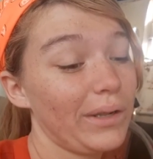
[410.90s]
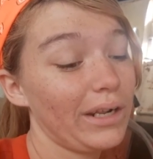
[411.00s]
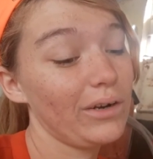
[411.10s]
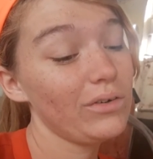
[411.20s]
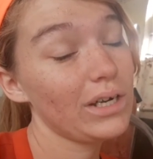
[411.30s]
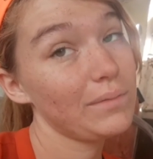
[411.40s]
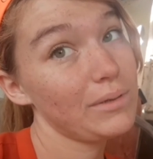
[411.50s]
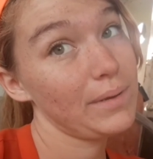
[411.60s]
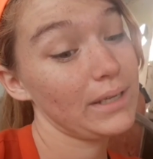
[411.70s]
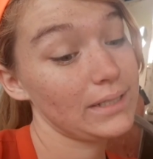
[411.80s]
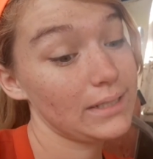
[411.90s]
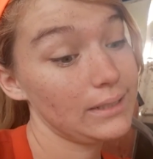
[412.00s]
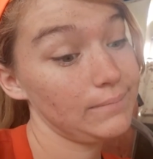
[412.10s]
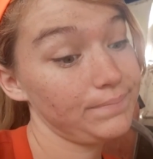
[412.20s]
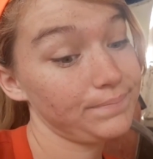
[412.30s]
and I don't cut my pants
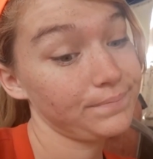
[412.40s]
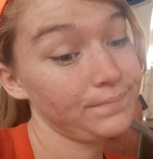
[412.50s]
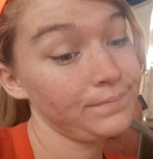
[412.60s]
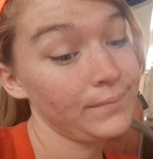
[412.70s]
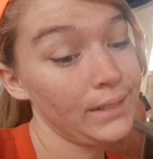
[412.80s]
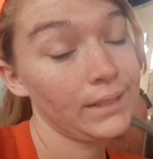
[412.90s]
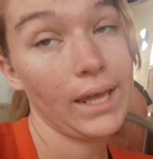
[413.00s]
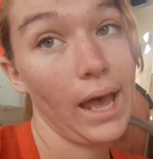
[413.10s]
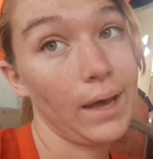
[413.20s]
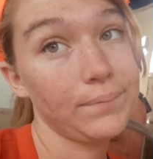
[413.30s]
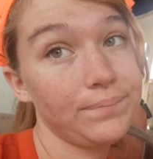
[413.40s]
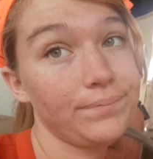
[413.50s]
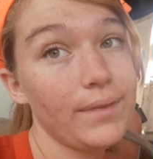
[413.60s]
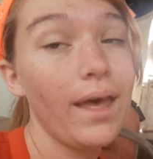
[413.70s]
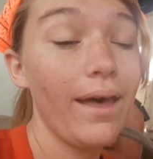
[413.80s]
up. Yeah.
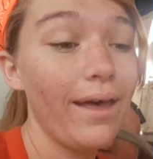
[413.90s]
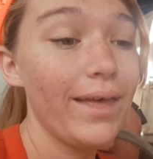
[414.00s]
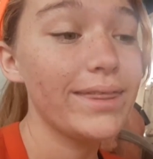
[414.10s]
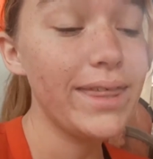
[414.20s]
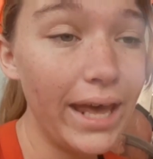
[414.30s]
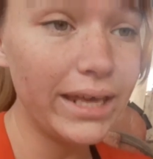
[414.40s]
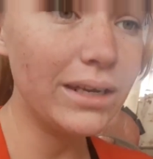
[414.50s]
Then